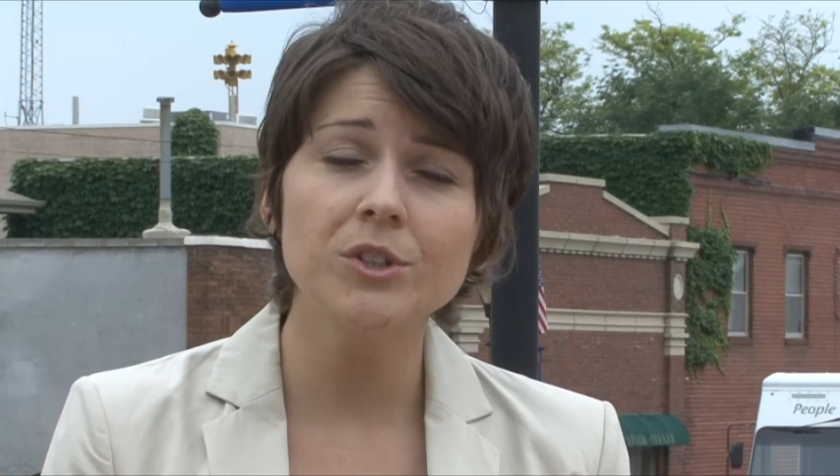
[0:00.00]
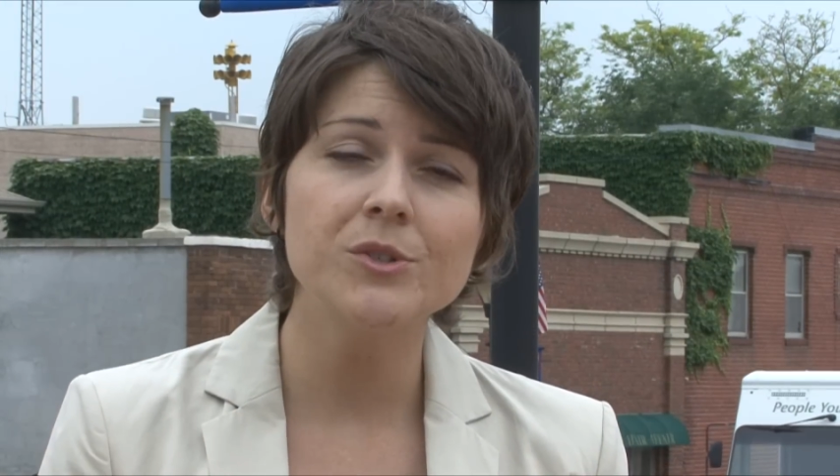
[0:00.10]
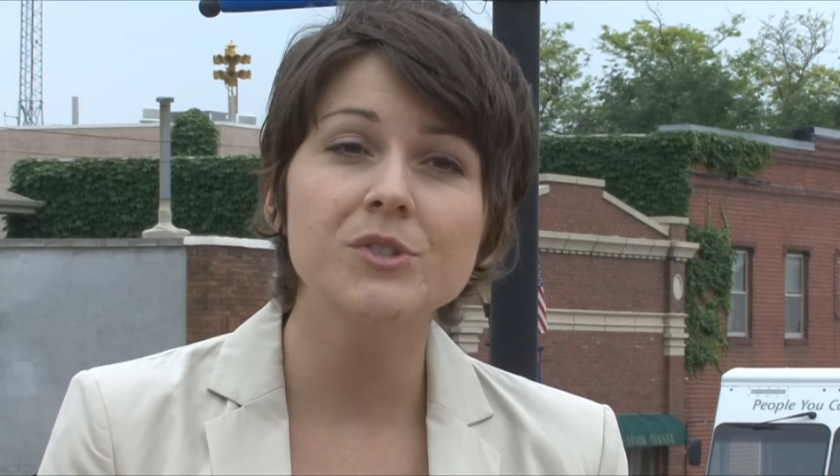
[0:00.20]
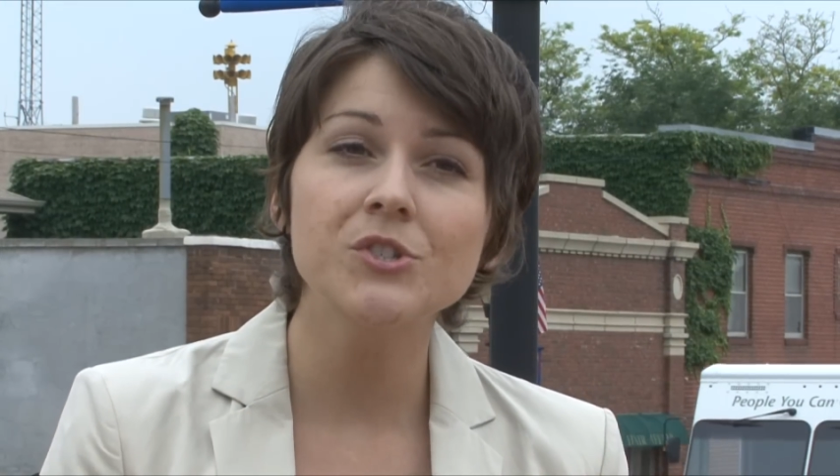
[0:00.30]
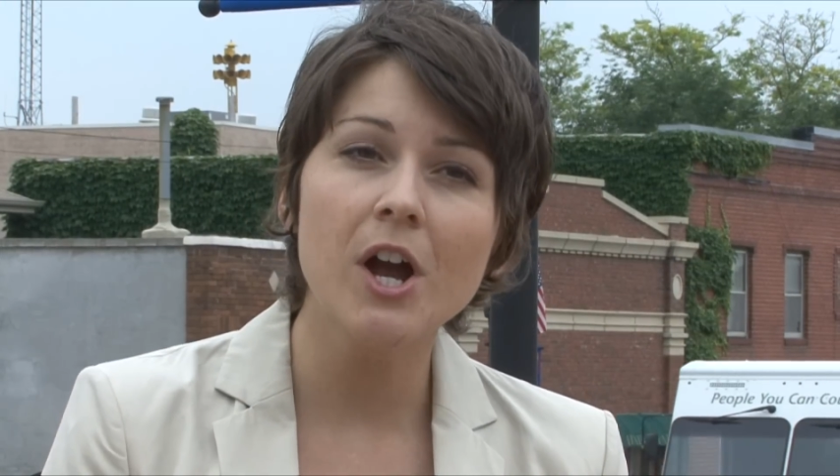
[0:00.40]
new
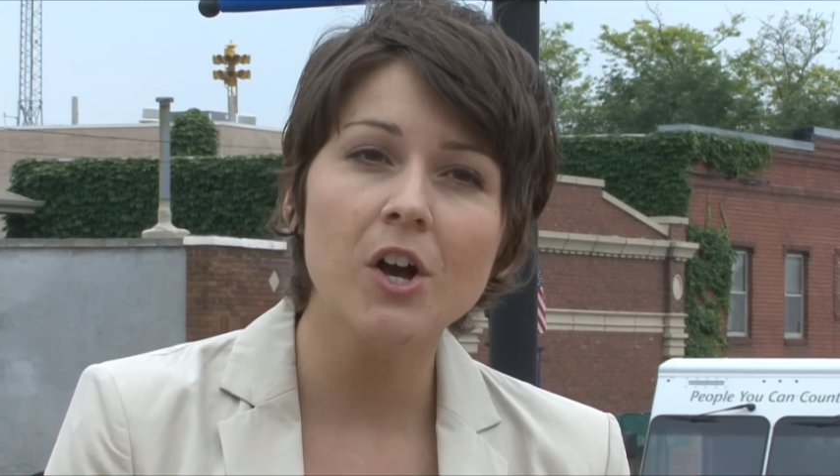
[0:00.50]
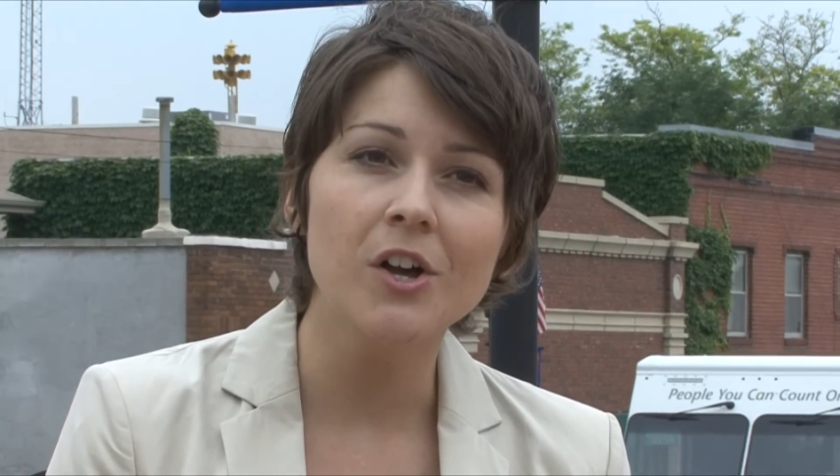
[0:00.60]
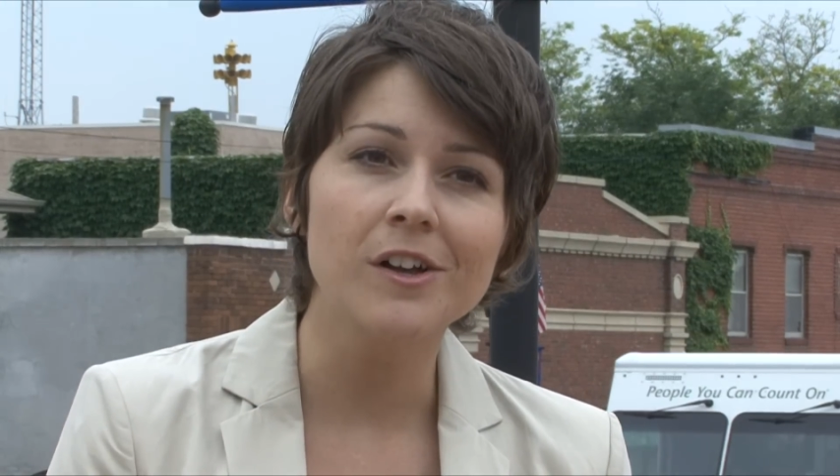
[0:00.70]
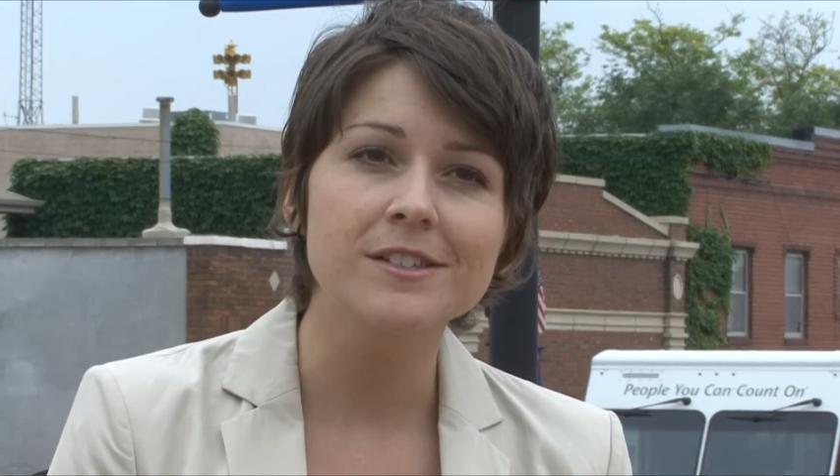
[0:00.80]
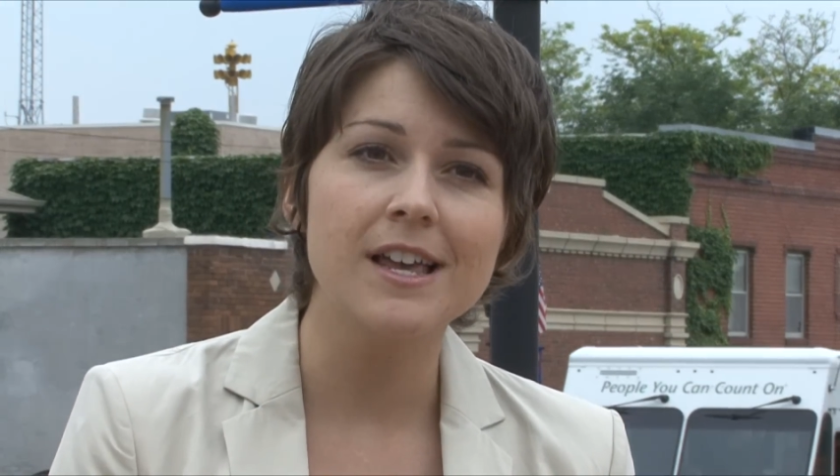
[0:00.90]

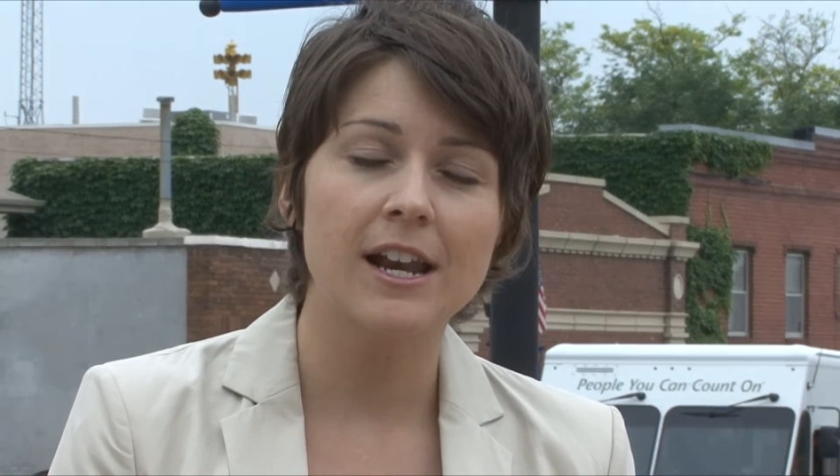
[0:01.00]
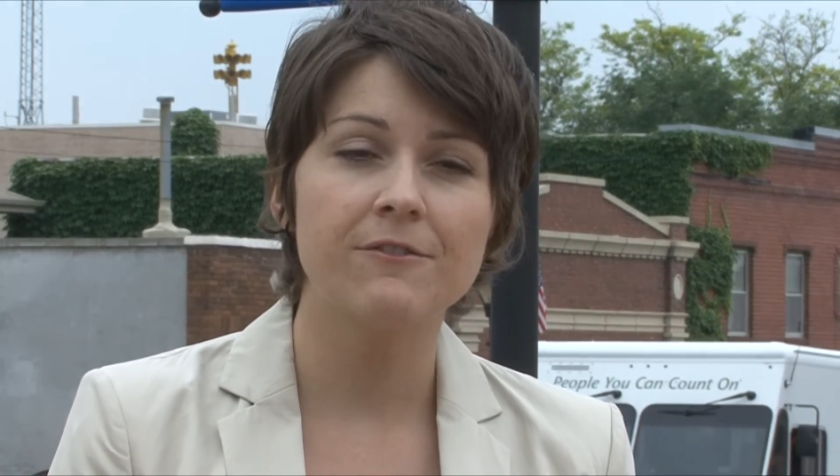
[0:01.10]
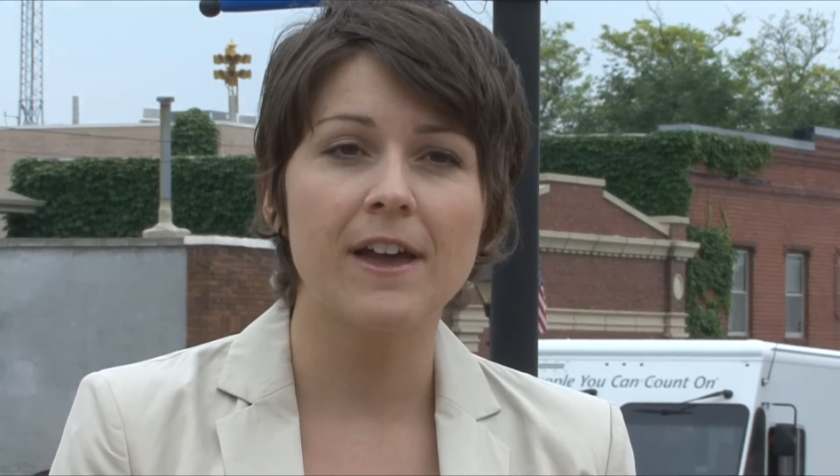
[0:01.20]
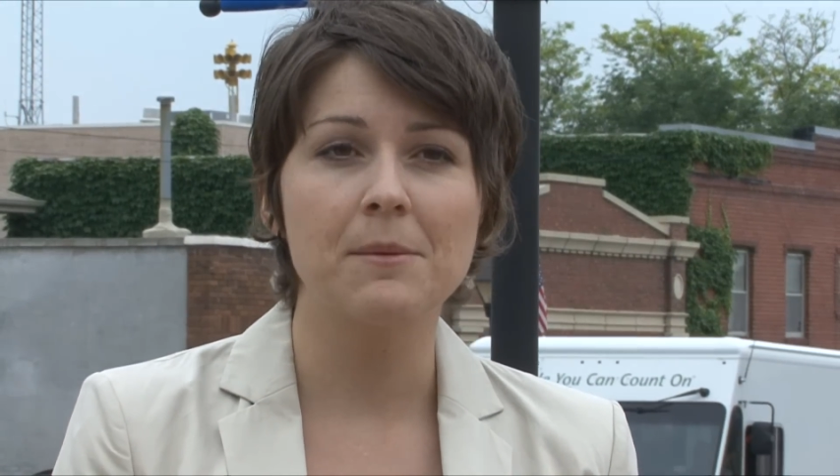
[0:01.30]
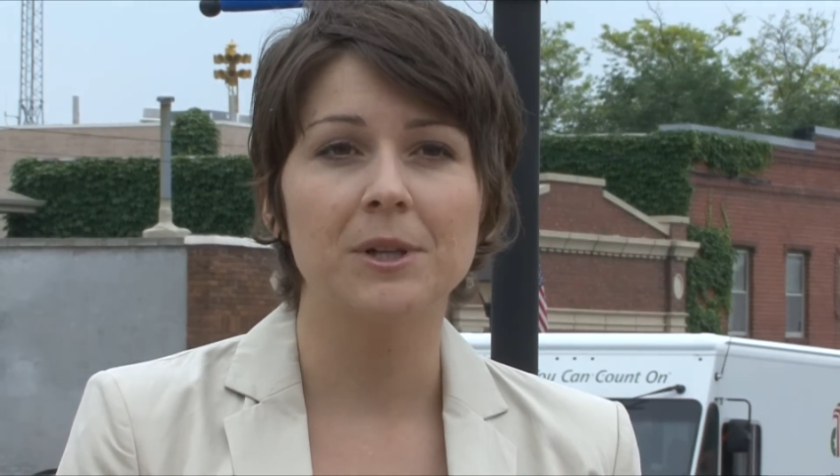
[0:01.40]
struggles on a
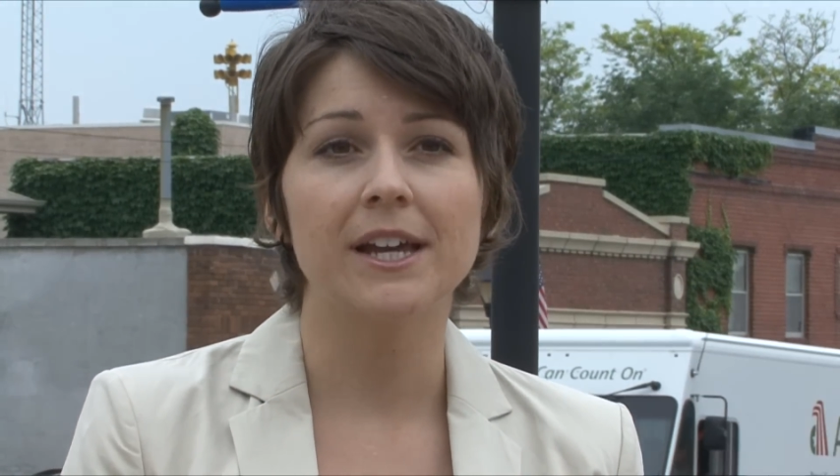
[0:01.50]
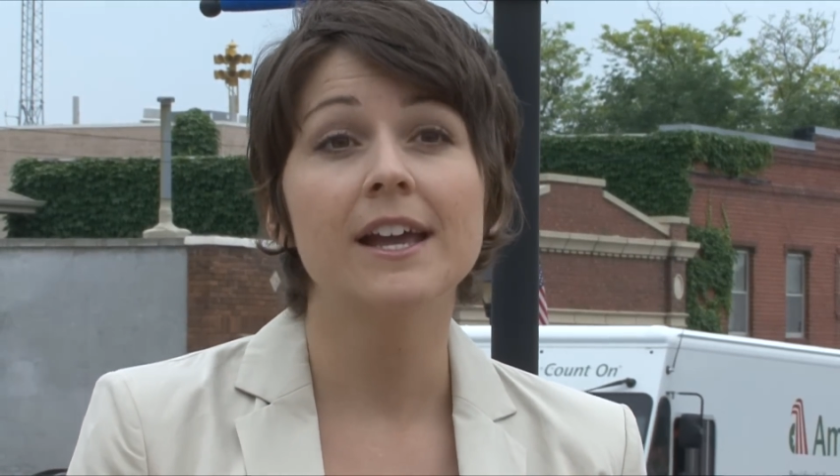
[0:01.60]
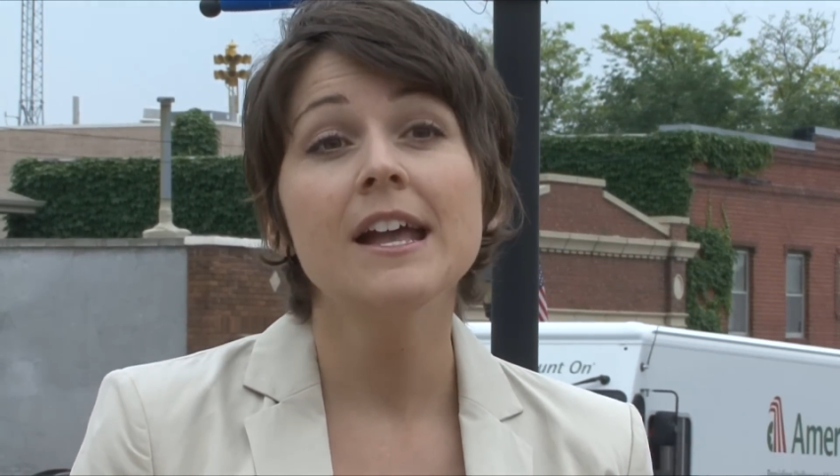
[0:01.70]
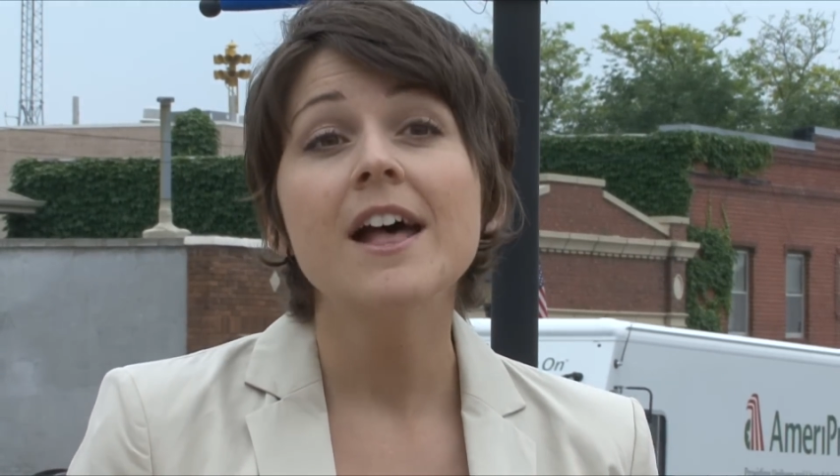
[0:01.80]
family